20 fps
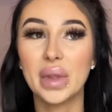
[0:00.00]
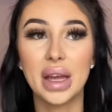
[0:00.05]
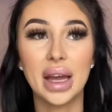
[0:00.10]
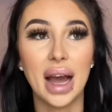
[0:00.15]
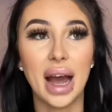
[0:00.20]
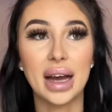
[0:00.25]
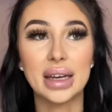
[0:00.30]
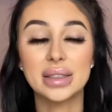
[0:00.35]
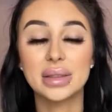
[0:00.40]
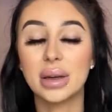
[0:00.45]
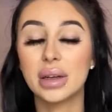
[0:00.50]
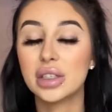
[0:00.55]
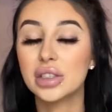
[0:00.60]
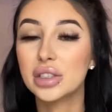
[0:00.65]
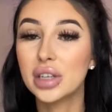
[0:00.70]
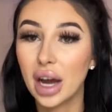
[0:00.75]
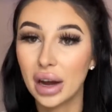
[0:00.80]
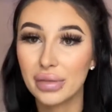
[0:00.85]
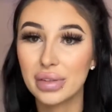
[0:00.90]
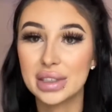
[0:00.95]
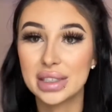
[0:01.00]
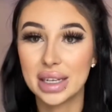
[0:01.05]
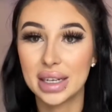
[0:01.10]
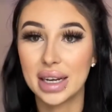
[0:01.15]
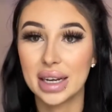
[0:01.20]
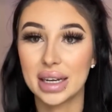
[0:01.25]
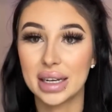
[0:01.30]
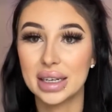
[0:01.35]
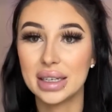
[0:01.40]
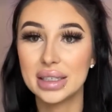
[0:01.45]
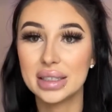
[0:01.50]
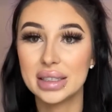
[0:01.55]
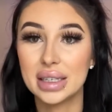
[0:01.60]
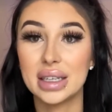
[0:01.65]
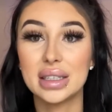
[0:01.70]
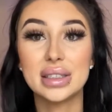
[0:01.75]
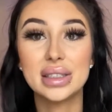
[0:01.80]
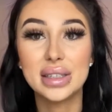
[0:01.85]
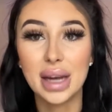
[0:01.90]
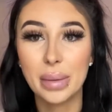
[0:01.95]
as tough as it is,
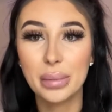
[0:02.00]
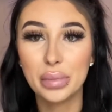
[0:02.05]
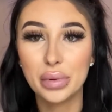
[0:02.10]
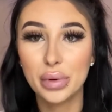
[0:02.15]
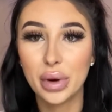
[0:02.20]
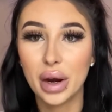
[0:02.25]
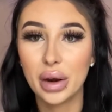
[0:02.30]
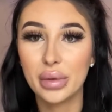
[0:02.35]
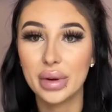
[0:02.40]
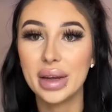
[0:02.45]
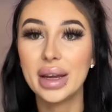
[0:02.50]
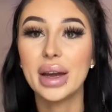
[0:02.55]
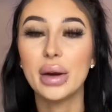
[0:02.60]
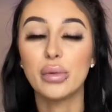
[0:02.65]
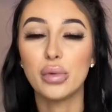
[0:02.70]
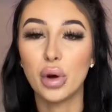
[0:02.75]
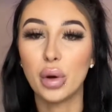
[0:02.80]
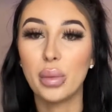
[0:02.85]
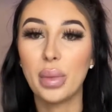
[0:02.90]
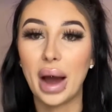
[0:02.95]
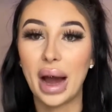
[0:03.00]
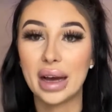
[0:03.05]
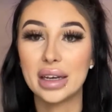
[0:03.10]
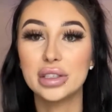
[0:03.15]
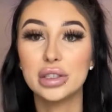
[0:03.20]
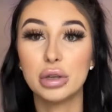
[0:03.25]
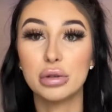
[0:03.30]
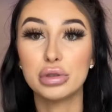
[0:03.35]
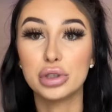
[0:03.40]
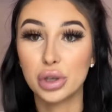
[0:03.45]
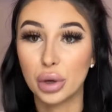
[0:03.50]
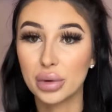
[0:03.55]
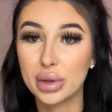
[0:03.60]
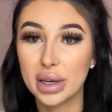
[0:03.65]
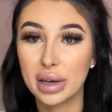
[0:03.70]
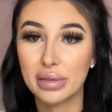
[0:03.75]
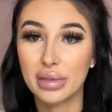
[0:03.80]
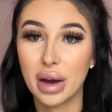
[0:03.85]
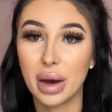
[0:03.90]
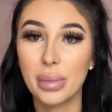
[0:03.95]
it's temporary, it will pass. So don't
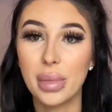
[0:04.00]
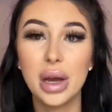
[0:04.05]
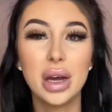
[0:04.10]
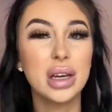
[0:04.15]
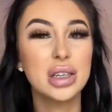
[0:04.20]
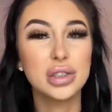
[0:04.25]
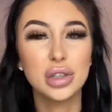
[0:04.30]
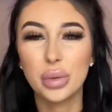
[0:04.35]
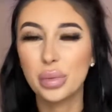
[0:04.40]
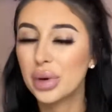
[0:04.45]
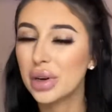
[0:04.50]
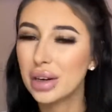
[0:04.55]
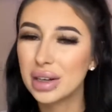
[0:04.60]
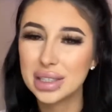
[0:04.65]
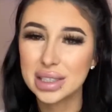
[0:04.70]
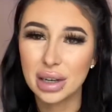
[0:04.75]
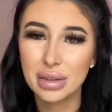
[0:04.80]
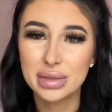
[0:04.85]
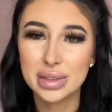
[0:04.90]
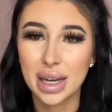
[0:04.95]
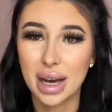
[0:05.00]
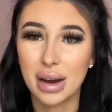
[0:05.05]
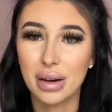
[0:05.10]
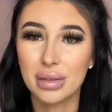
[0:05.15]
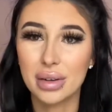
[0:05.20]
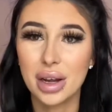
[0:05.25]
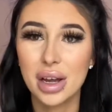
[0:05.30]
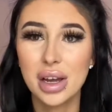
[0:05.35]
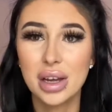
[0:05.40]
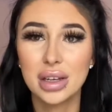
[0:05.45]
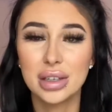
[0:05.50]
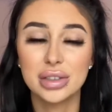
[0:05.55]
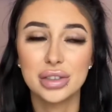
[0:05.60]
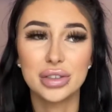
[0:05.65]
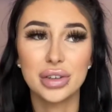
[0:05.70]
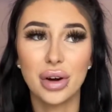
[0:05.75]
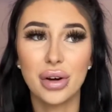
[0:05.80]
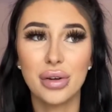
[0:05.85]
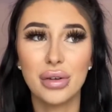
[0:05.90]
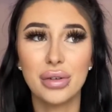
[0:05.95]
give up, don't put yourself down,
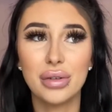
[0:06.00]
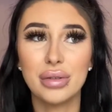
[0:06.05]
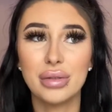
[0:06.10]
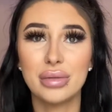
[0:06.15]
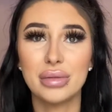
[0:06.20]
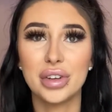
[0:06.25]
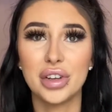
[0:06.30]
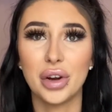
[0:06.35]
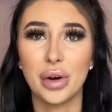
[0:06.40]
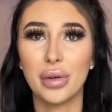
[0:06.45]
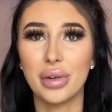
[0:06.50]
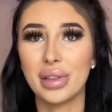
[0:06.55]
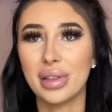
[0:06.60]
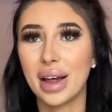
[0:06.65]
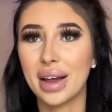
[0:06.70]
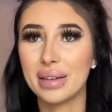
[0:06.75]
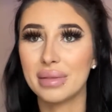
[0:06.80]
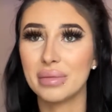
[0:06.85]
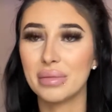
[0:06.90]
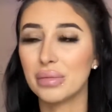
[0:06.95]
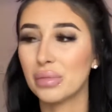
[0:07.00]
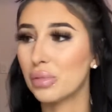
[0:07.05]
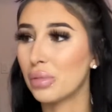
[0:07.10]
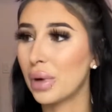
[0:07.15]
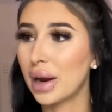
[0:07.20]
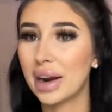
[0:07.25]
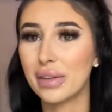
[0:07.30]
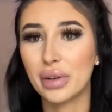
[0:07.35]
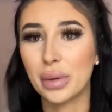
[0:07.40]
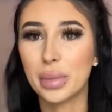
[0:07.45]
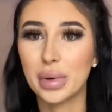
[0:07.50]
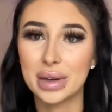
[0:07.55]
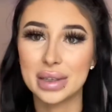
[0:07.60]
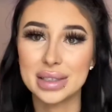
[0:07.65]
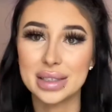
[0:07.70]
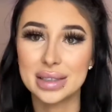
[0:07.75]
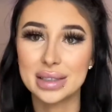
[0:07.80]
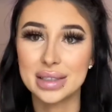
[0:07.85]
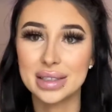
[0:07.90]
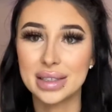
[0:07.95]
don't, you know, let whatever
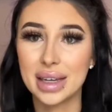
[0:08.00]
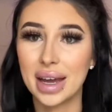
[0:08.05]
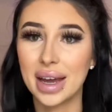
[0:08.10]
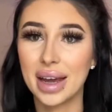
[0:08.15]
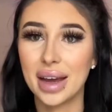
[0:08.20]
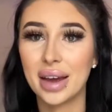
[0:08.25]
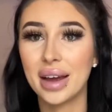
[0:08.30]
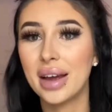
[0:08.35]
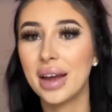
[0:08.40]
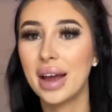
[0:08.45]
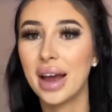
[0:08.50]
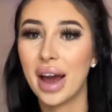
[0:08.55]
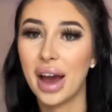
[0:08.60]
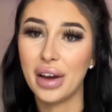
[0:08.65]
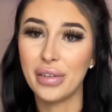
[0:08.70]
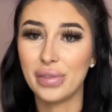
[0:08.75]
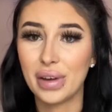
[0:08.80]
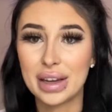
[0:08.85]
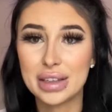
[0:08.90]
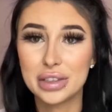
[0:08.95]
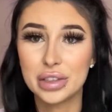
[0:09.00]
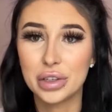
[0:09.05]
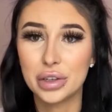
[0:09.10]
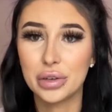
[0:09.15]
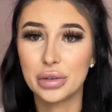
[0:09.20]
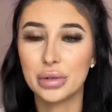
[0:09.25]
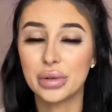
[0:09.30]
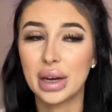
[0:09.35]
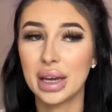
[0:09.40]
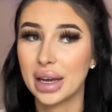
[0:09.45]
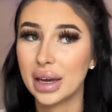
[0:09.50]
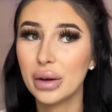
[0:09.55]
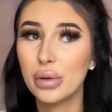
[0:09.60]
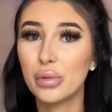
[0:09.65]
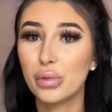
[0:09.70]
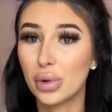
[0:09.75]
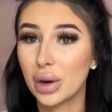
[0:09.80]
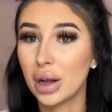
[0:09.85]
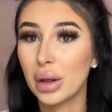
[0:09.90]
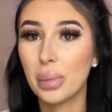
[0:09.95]
person say affect you. It
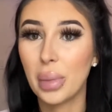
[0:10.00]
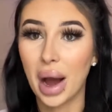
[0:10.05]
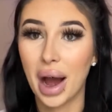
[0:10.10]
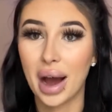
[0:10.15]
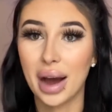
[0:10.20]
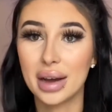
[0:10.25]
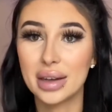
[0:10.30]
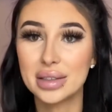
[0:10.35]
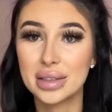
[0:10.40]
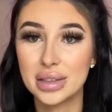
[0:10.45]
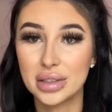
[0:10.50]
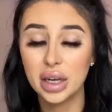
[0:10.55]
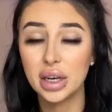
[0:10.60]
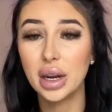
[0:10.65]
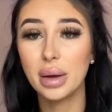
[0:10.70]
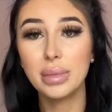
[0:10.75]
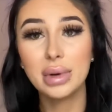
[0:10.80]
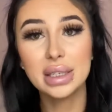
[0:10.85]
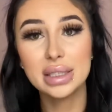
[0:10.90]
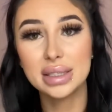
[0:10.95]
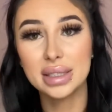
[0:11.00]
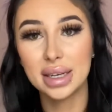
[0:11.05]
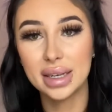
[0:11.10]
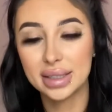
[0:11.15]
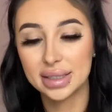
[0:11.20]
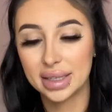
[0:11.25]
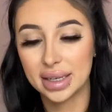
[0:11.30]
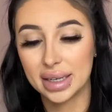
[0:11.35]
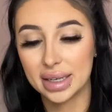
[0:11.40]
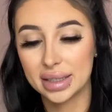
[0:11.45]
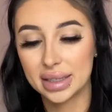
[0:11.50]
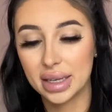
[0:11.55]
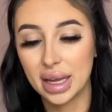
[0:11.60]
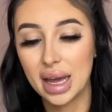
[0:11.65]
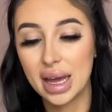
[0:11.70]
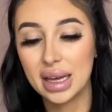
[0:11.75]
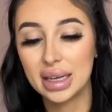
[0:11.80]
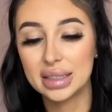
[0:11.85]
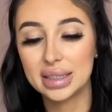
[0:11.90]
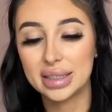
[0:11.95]
will pass. Number 6 is,
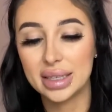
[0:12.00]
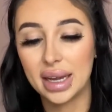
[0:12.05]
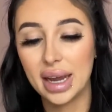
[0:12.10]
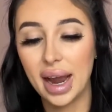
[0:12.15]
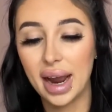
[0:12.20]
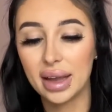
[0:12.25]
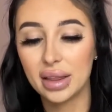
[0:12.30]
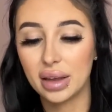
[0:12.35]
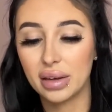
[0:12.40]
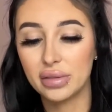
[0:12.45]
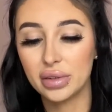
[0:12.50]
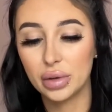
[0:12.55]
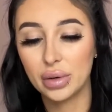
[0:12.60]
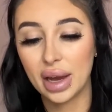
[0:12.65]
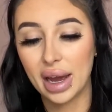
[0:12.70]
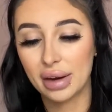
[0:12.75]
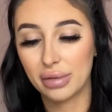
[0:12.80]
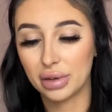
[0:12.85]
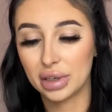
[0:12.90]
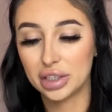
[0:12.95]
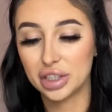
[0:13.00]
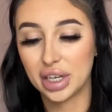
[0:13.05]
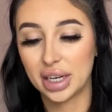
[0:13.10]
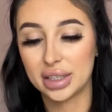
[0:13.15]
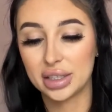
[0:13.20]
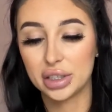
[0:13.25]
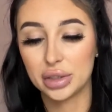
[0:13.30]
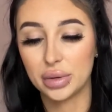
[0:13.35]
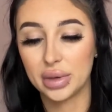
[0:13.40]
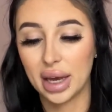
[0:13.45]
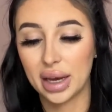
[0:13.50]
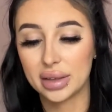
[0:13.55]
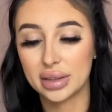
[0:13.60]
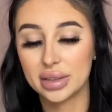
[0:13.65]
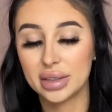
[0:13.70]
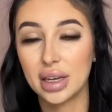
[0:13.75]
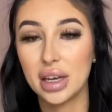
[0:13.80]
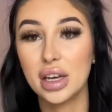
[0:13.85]
say I love you every chance you get.